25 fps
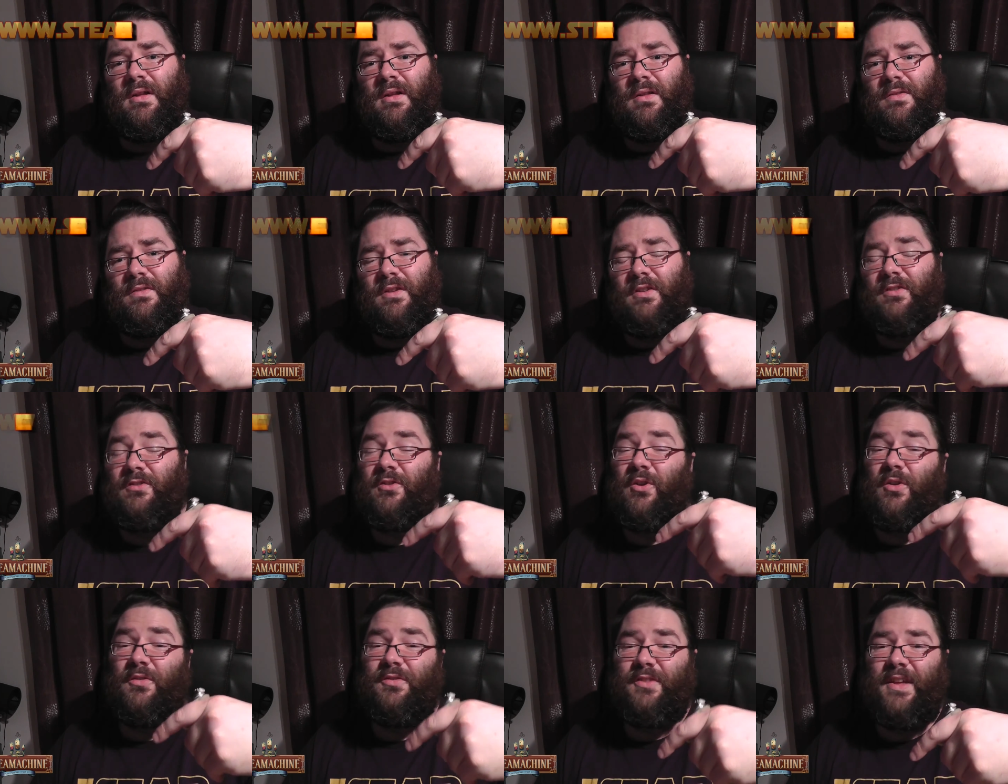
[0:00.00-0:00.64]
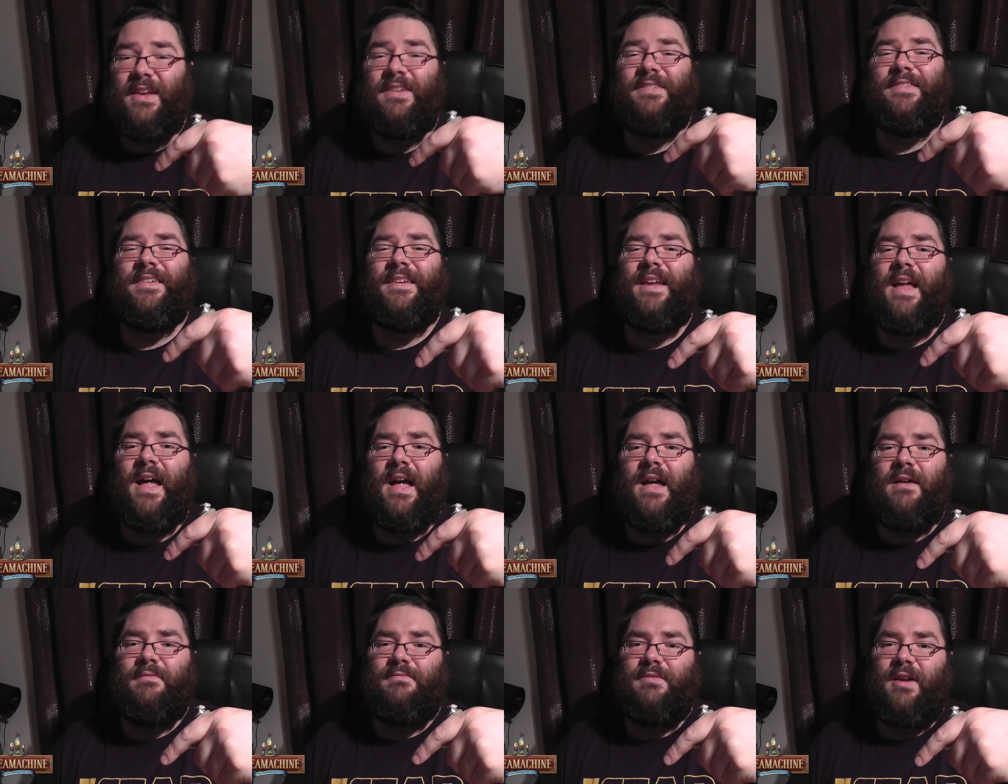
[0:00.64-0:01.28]
that's got decent
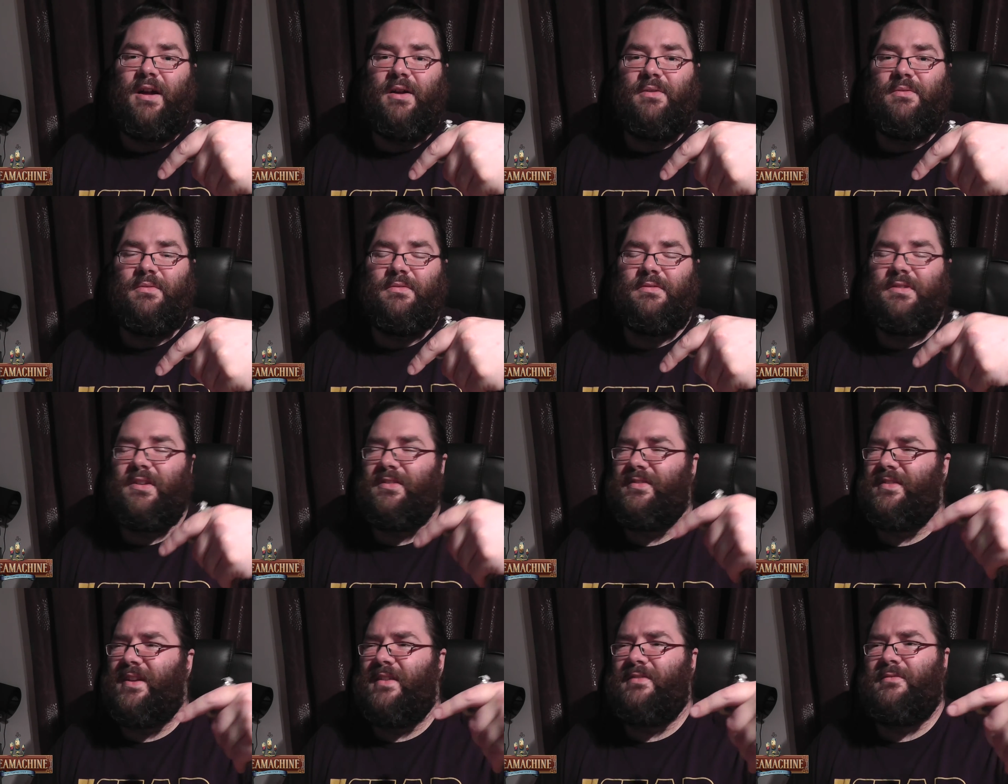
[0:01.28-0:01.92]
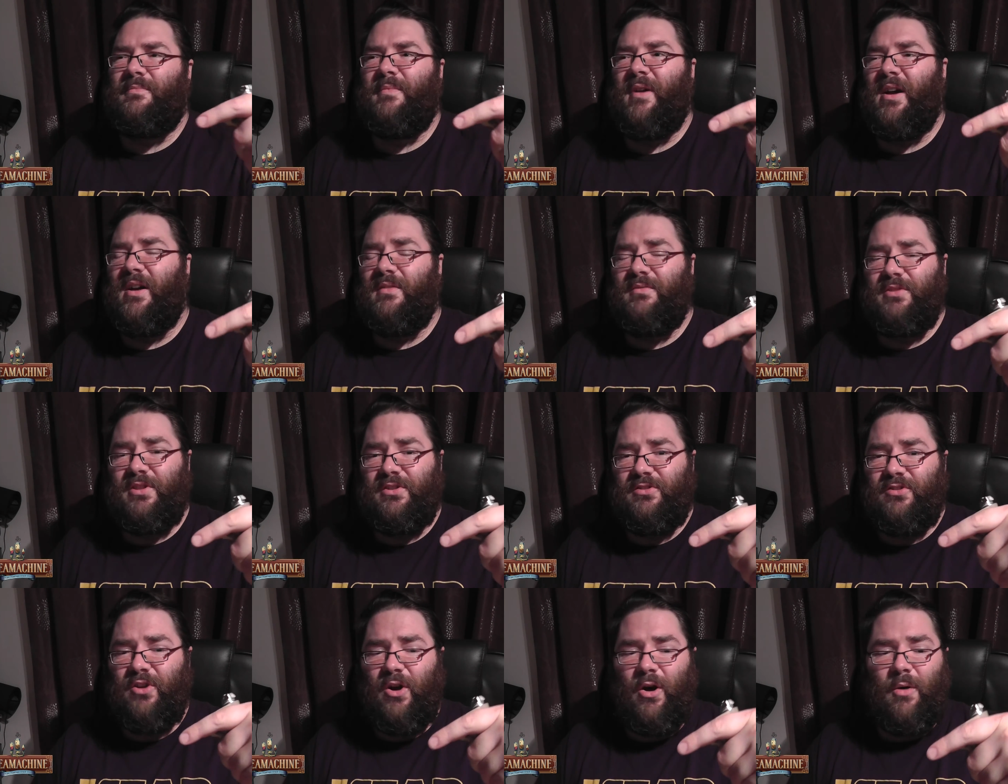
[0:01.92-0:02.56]
airflow. Doesn't have to be over
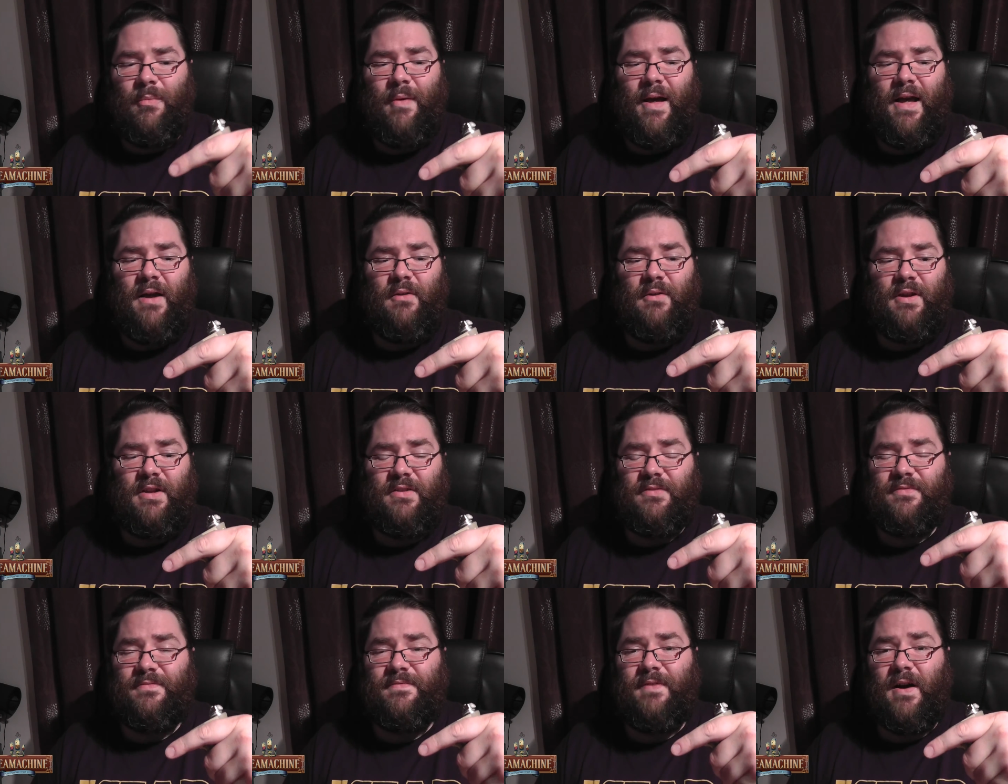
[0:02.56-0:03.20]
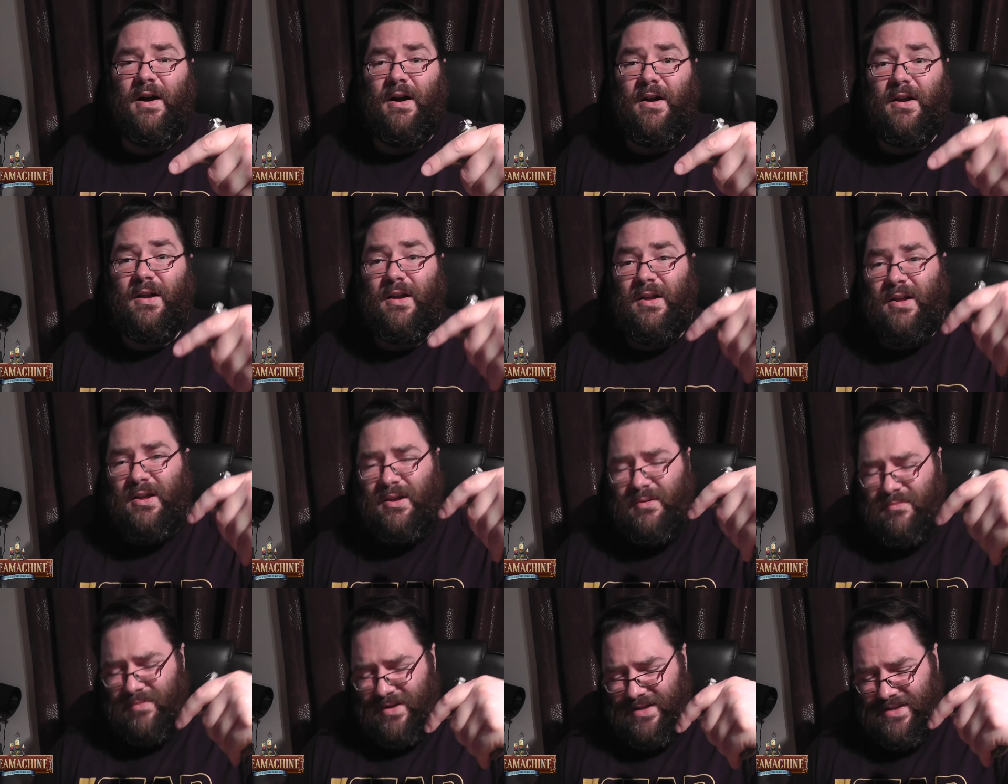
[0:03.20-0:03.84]
the top area as fuck,
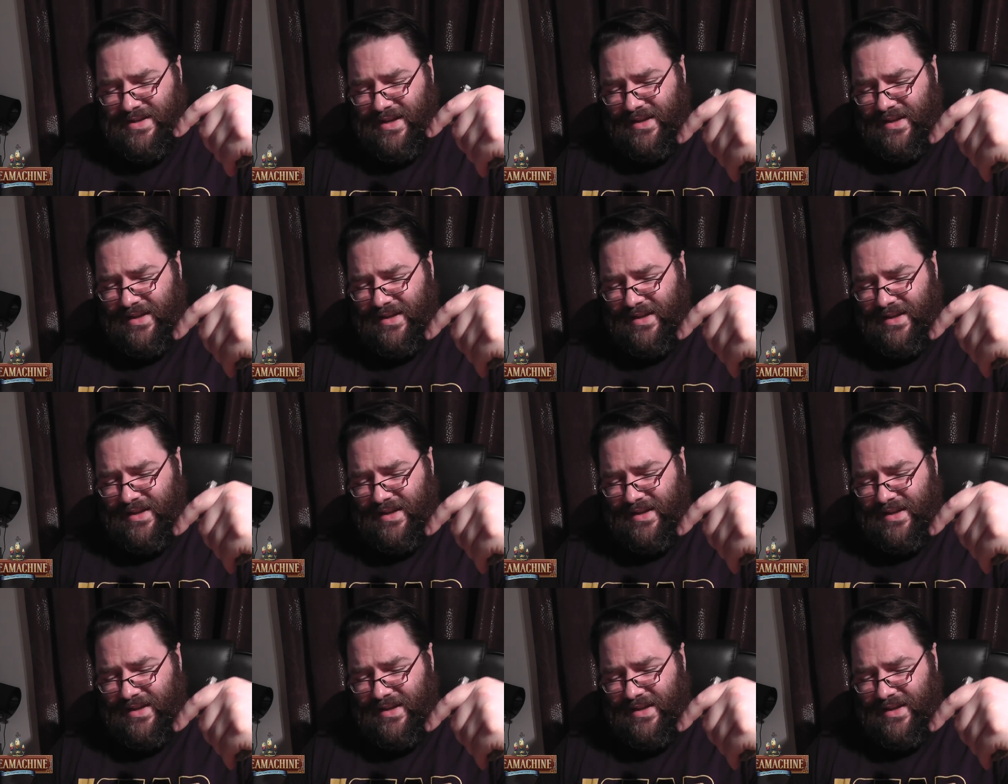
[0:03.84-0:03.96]
but